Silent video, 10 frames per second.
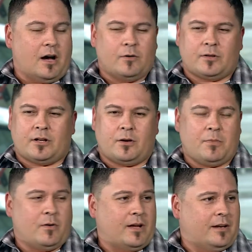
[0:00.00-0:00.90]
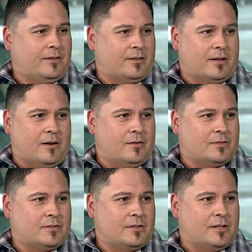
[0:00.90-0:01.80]
I don't care about anything
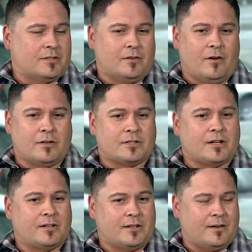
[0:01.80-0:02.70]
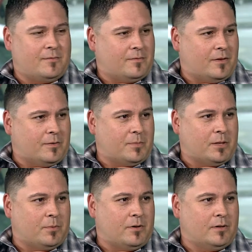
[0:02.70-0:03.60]
else. As long as I can get in front of
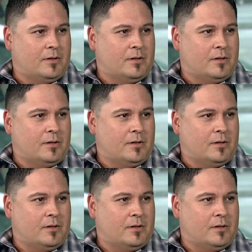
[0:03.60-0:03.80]
people,